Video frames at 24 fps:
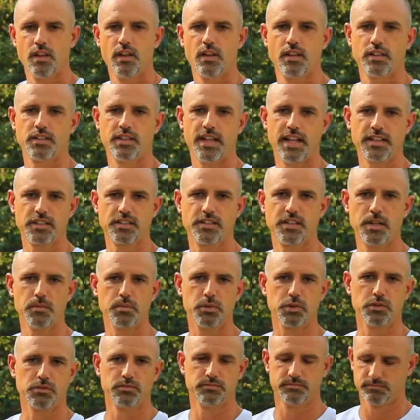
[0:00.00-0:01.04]
It's that's
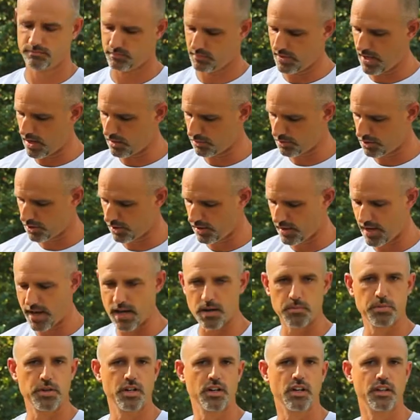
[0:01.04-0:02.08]
simple. I'll show you how
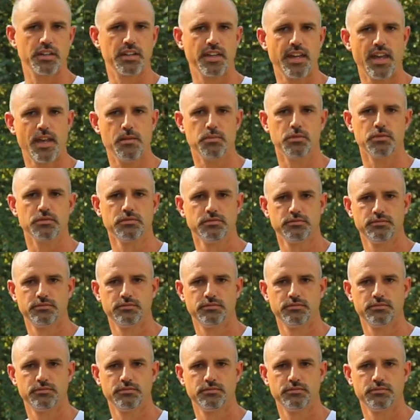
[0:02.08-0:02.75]
to put it on the cable.